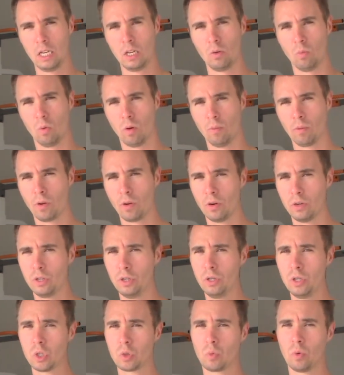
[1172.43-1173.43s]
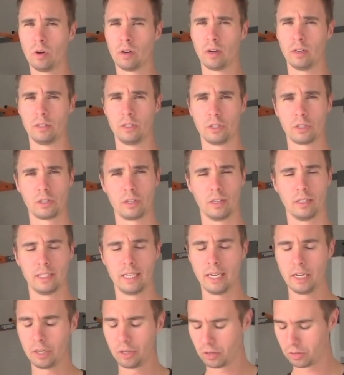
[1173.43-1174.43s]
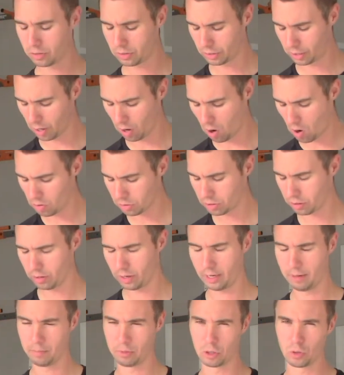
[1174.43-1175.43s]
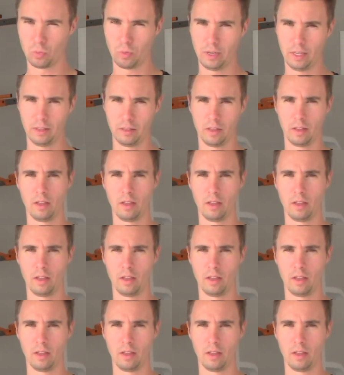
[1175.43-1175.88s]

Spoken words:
What we're going to do is we're going to just continuously alternate between